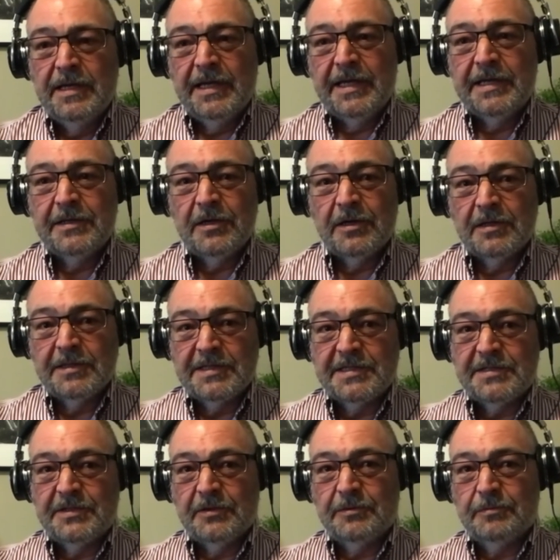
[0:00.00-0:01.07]
And artists
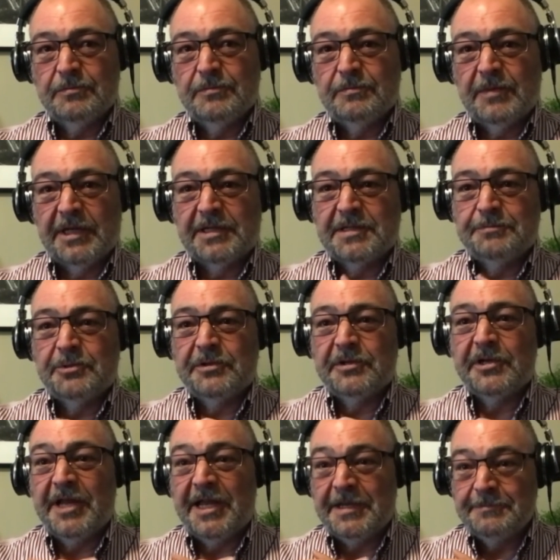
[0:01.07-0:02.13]
don't like to put
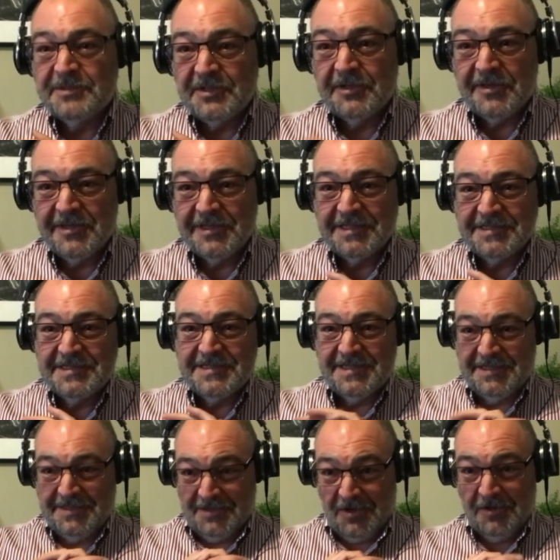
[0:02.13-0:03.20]
their names on things
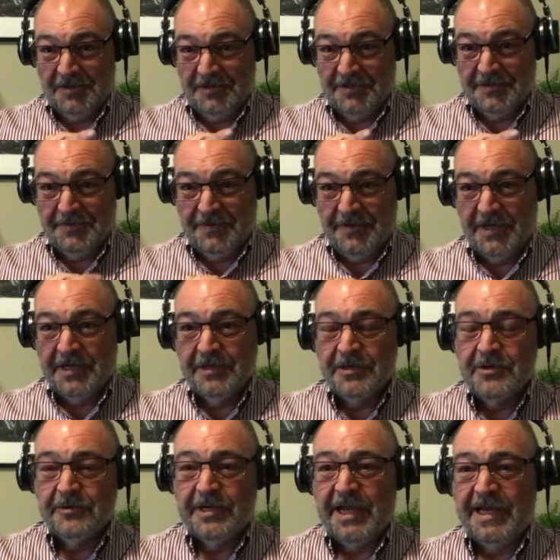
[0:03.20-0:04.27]
that aren't their
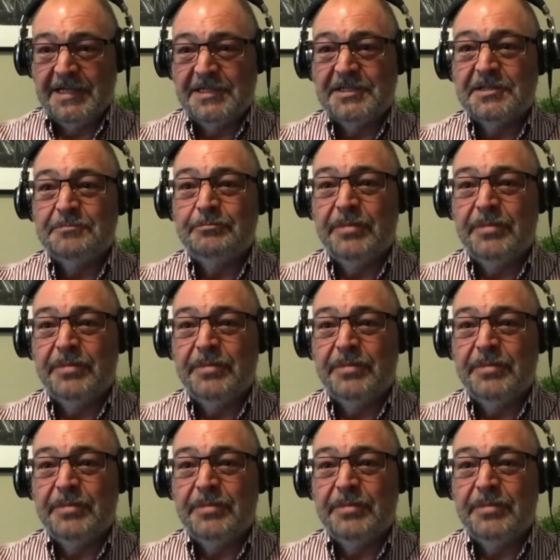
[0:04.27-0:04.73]
creation.